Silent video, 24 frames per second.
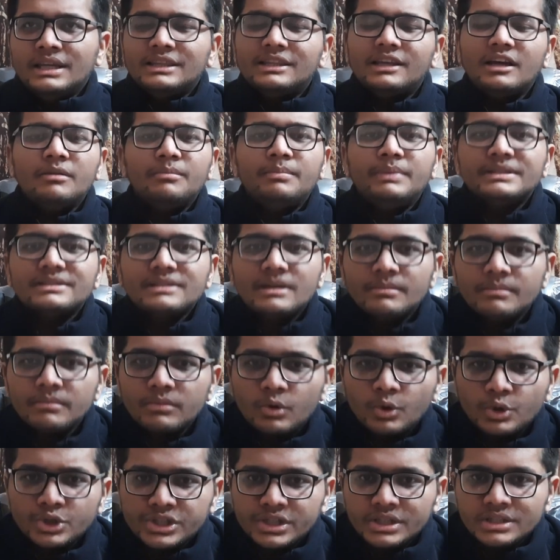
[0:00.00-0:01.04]
there will be some
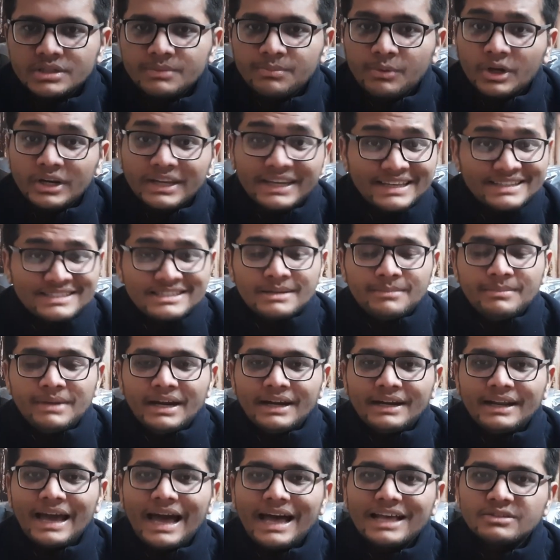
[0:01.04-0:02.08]
questions upon
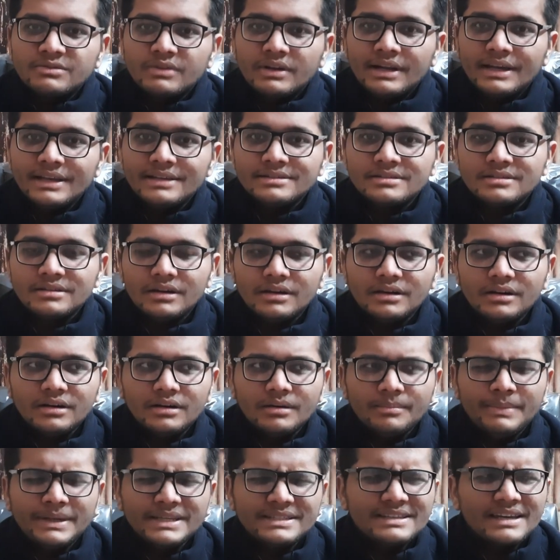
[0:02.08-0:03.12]
guesstimate as well as
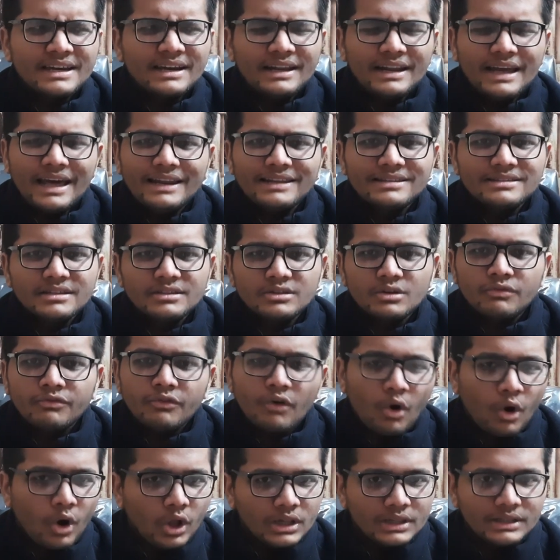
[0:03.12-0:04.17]
basic analysis of
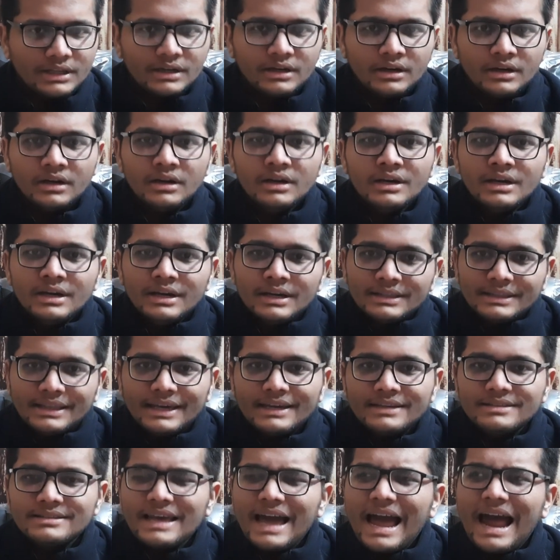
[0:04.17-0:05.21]
all the
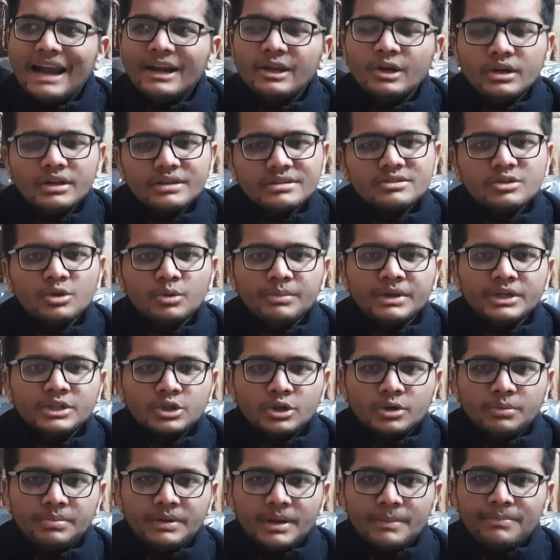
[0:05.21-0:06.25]
things, and your resume
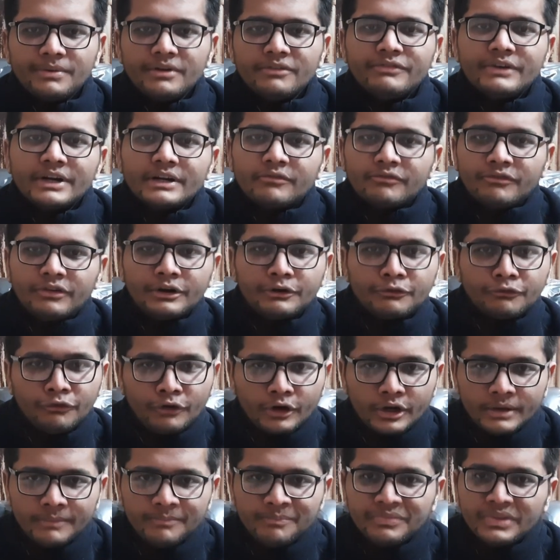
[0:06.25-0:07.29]
should be a perfect fit
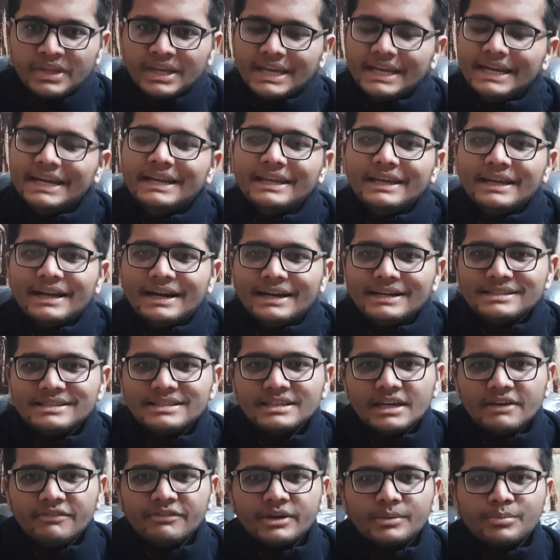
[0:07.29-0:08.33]
for EDA and
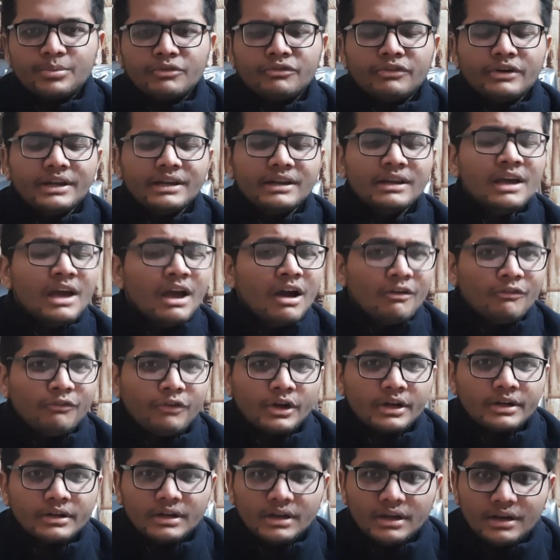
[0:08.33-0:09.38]
CFR profile.
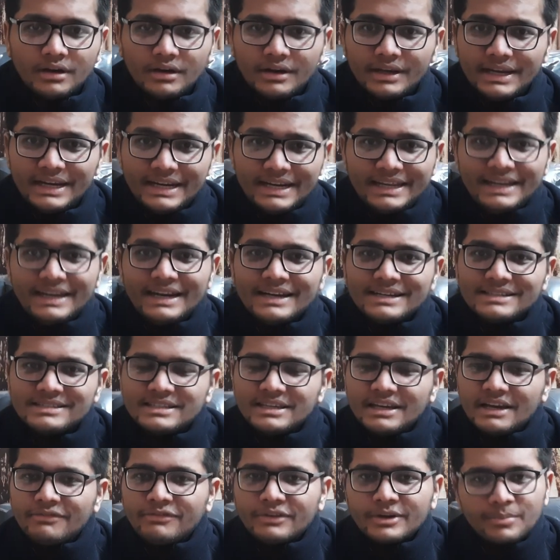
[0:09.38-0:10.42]
For EDA and
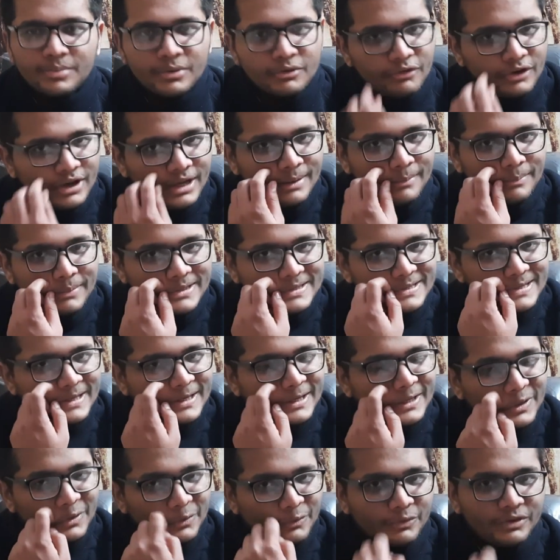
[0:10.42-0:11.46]
CFR profile,
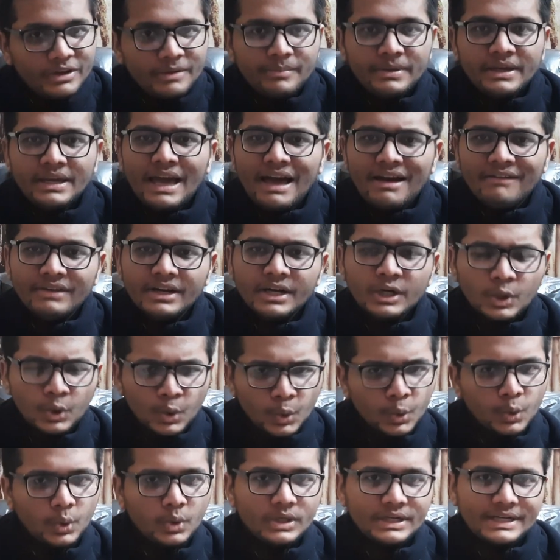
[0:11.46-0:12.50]
basically you will be having
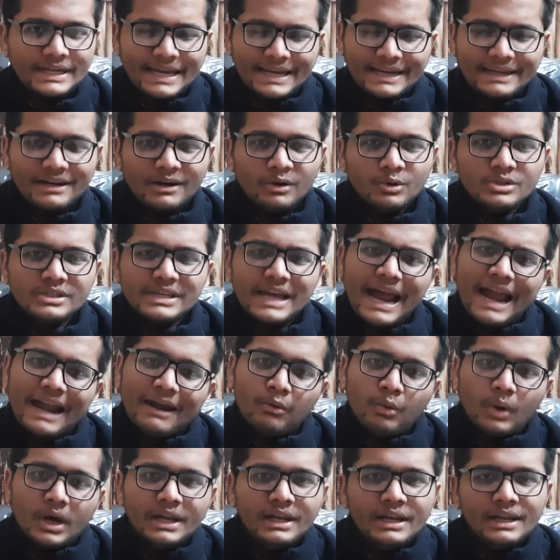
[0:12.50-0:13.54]
two tech rounds
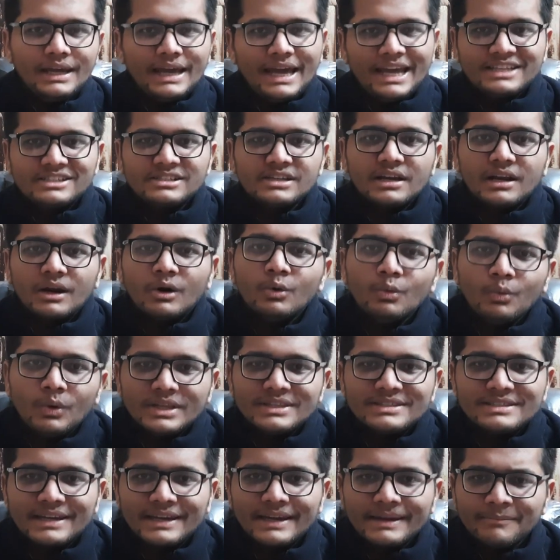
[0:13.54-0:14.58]
and one HR round
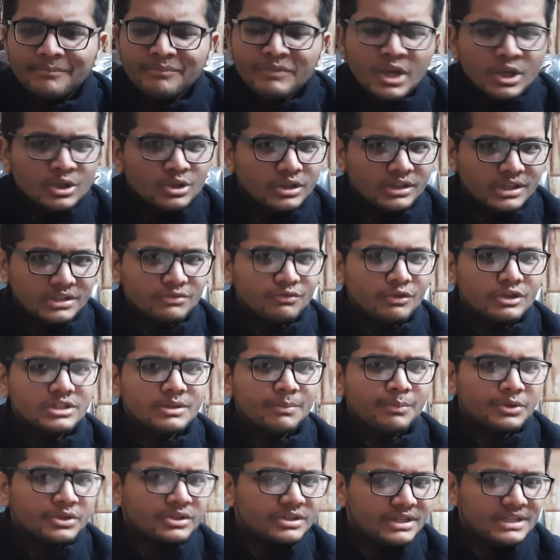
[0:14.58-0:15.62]
once again. So this was the
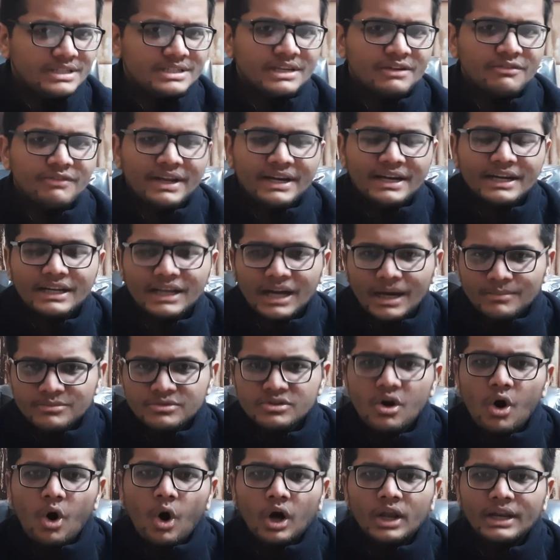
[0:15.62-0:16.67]
procedure when it comes
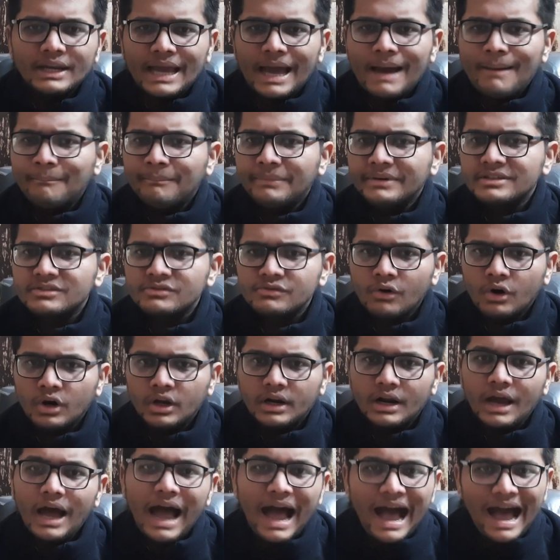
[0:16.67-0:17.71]
on campus for